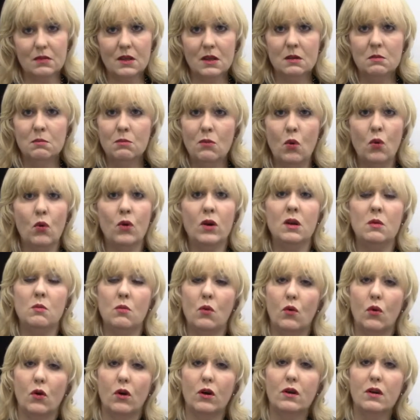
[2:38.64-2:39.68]
More and
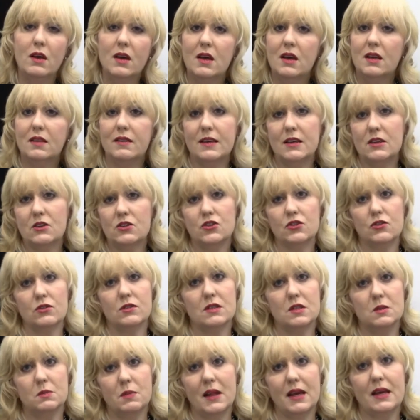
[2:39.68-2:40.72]
more, the
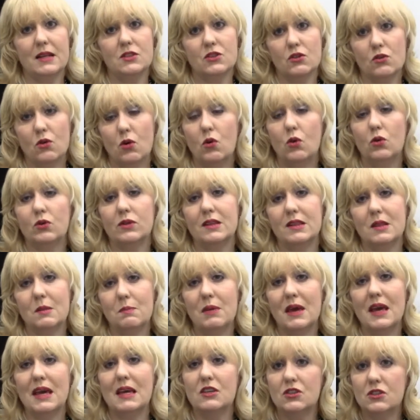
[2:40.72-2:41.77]
insurance plans are holding the
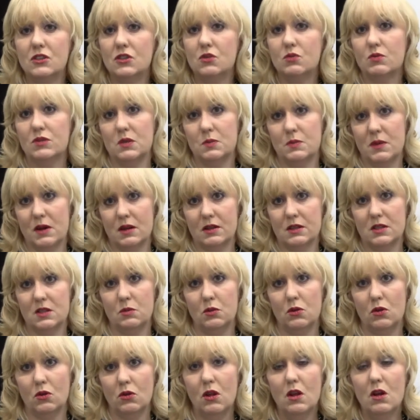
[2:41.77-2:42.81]
patients
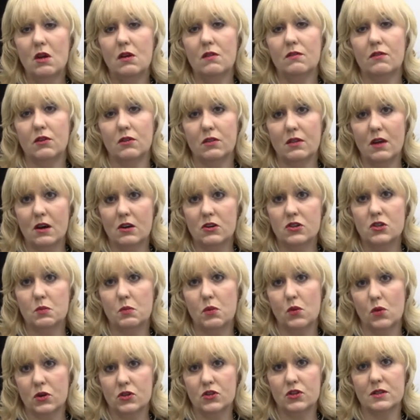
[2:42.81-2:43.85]
responsible for larger
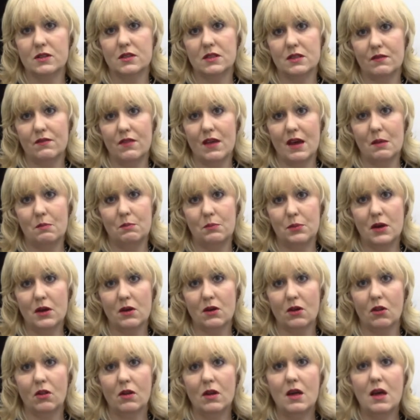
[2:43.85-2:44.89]
portions of that
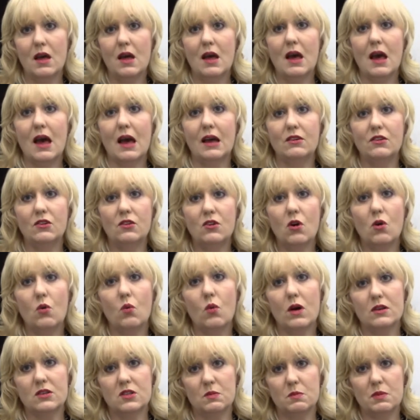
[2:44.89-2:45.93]
bill, and you don't
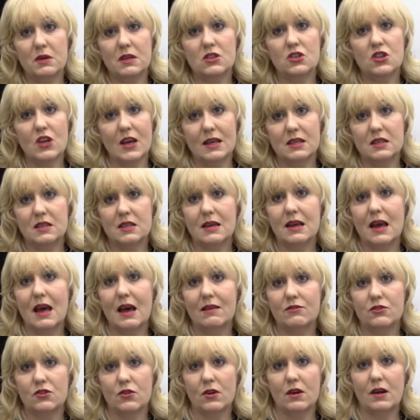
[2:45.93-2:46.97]
want to be chasing
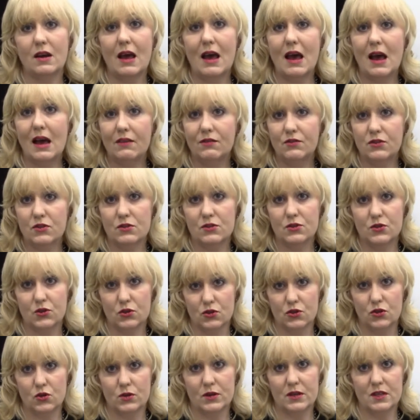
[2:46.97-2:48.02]
after it after the
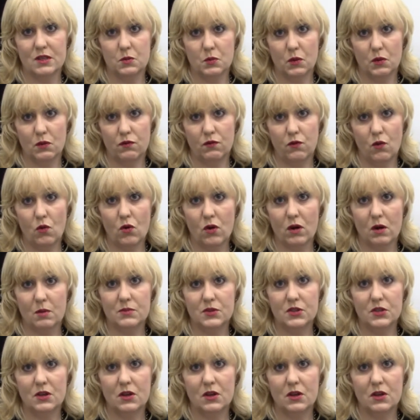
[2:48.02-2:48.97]
surgery is performed.